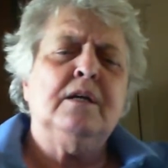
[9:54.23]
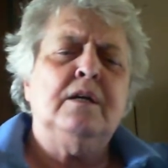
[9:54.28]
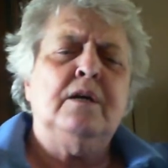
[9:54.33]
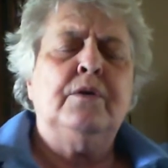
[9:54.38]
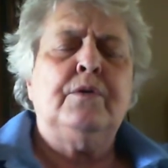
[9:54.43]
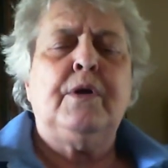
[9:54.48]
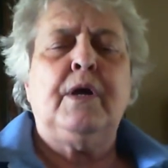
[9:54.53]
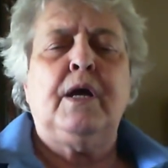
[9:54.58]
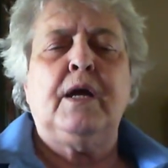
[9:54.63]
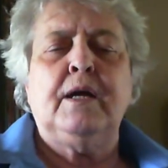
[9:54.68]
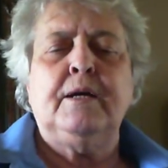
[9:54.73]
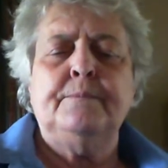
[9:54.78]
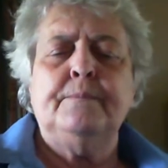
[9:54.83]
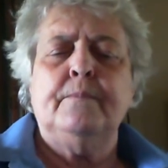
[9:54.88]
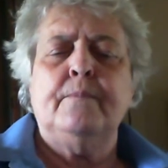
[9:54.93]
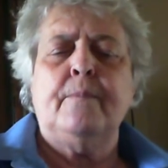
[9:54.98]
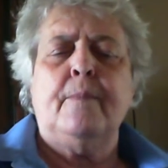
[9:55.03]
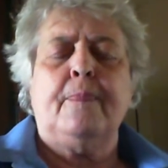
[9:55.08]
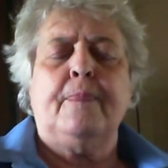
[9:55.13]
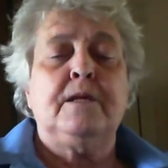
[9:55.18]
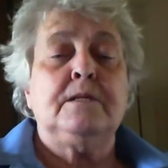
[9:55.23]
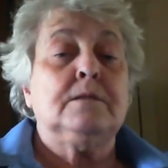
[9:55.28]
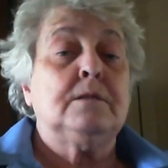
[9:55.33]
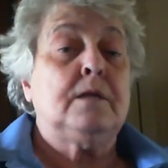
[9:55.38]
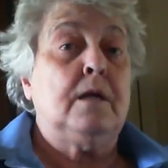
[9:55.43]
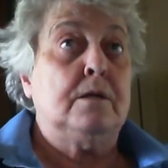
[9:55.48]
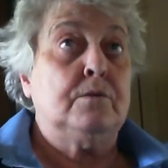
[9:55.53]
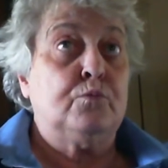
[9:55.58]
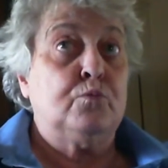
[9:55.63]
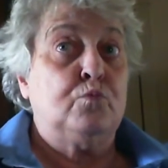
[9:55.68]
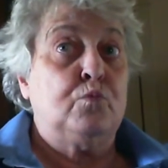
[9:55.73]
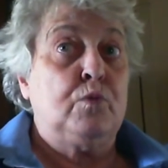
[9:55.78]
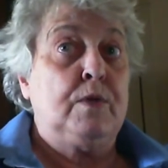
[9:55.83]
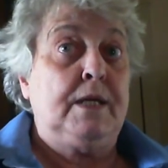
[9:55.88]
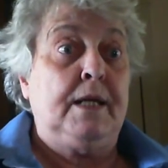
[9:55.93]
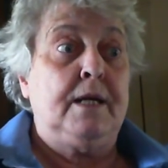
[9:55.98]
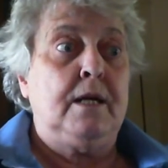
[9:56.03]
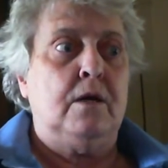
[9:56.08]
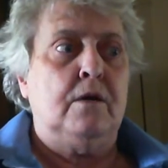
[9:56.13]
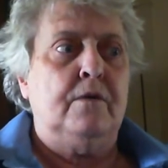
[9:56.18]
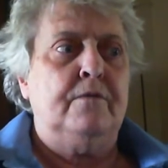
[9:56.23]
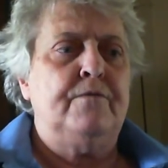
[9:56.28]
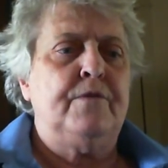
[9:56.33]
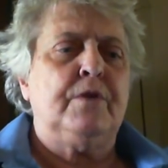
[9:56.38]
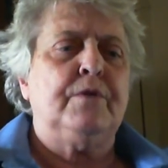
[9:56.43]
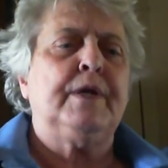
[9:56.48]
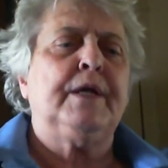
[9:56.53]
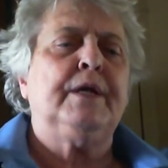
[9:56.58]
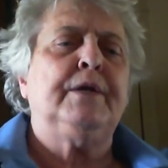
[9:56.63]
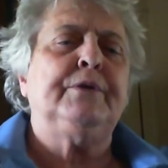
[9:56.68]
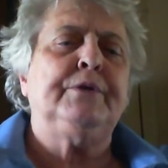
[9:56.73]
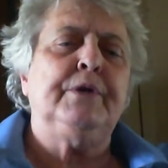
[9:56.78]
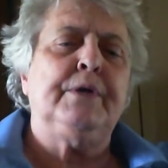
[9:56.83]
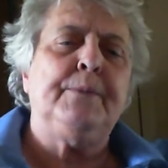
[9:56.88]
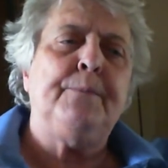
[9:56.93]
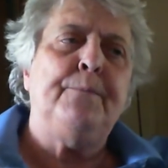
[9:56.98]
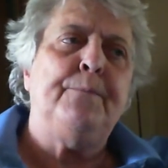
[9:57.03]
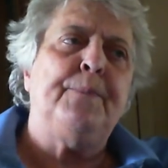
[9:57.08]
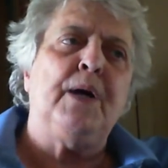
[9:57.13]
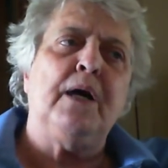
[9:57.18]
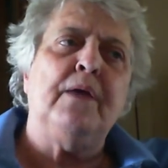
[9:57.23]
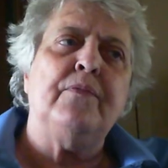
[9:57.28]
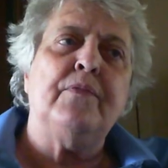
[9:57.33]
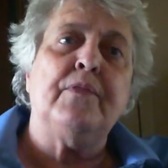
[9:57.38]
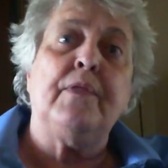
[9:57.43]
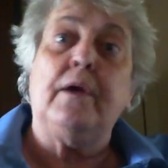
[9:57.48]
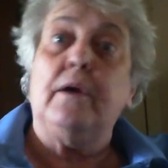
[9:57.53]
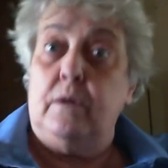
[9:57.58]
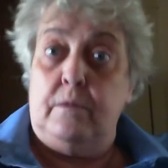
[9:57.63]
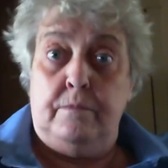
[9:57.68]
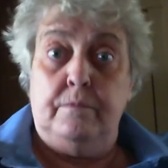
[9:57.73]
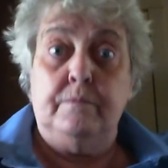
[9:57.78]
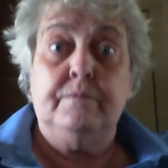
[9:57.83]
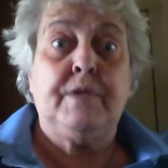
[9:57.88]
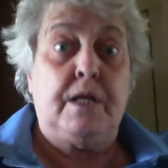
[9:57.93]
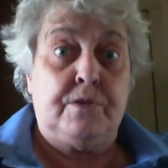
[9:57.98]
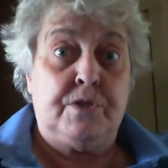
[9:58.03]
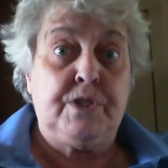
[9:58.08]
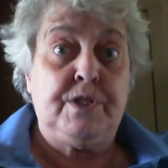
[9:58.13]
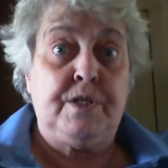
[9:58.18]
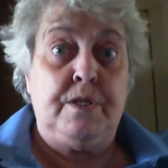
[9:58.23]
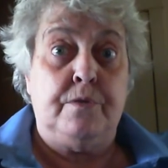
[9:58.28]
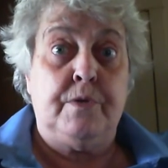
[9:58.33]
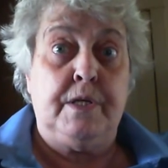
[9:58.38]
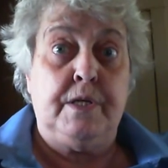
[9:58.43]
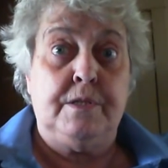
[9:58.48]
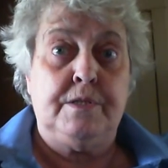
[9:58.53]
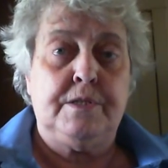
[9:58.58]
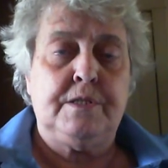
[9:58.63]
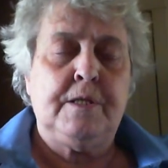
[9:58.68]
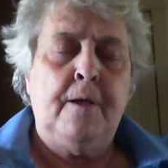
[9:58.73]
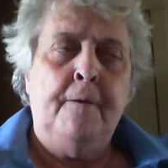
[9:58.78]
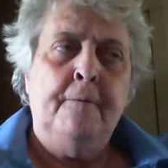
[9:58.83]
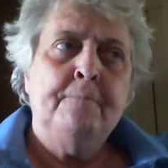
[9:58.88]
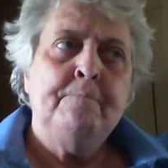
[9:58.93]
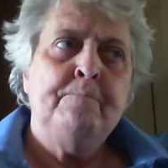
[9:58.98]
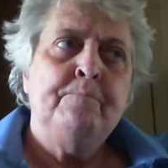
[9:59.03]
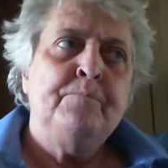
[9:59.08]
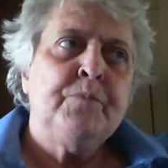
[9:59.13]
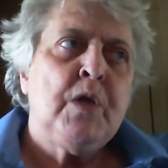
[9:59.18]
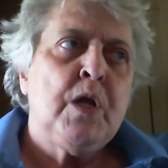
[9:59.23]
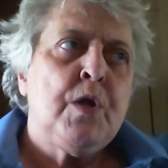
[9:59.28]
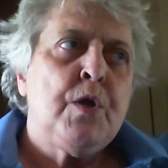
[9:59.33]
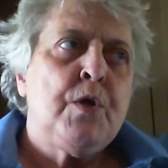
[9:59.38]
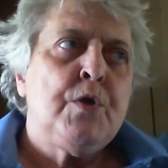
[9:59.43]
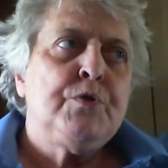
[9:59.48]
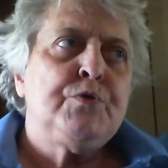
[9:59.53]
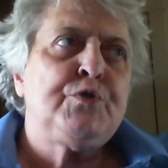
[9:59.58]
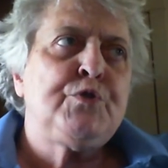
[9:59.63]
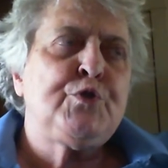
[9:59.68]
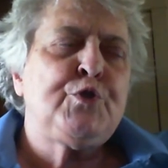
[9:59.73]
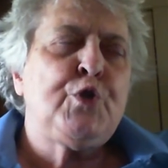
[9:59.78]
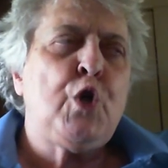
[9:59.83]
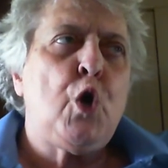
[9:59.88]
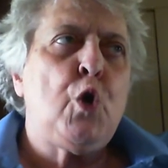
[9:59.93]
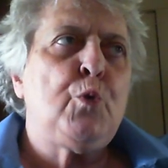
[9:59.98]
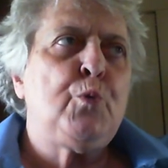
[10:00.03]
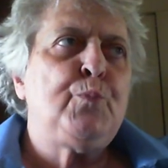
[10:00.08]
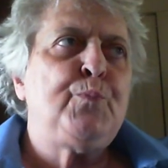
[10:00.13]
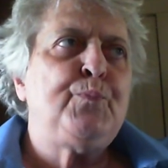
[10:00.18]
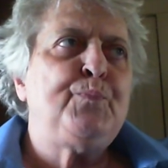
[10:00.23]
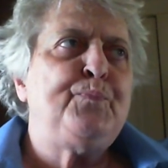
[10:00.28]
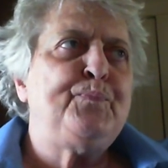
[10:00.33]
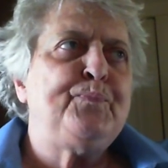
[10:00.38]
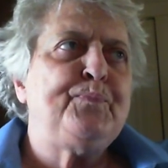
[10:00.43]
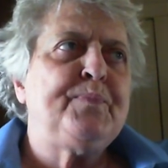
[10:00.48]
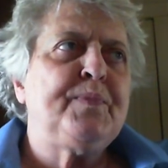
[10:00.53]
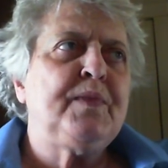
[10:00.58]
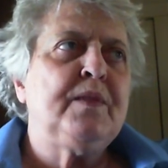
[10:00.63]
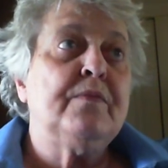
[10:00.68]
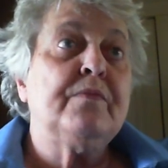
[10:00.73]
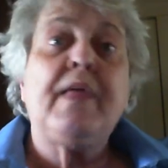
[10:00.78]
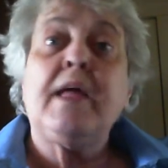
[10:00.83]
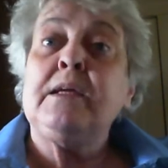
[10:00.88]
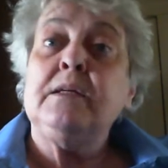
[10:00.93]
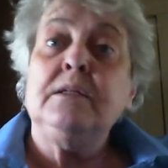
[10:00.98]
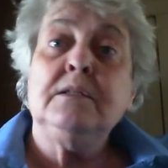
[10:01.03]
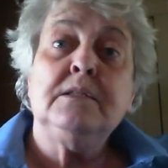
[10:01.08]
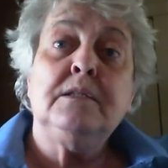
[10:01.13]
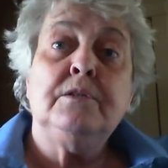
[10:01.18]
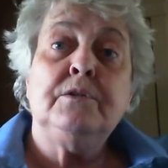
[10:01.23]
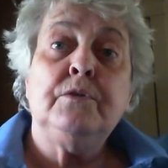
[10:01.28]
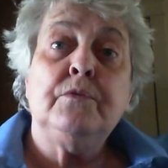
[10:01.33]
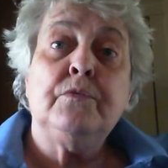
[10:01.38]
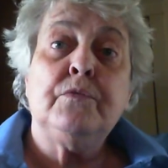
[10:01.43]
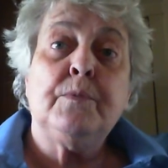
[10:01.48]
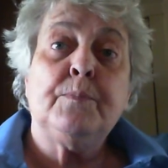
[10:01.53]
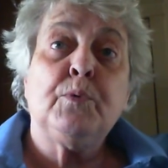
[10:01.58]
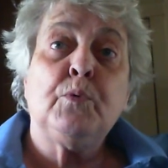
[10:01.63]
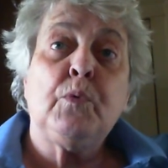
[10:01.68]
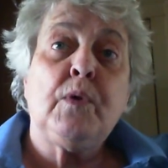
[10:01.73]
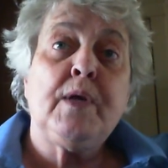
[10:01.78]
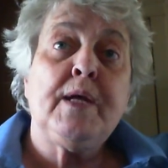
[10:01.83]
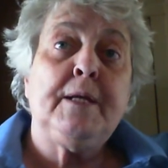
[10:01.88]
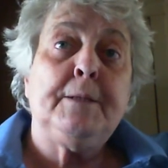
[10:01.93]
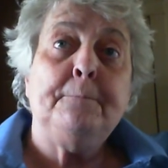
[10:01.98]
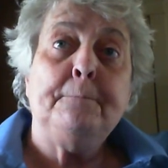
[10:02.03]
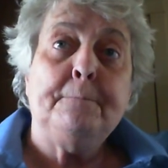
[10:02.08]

okay, these guys really aren't very good, but they're serious. So they continued the parade.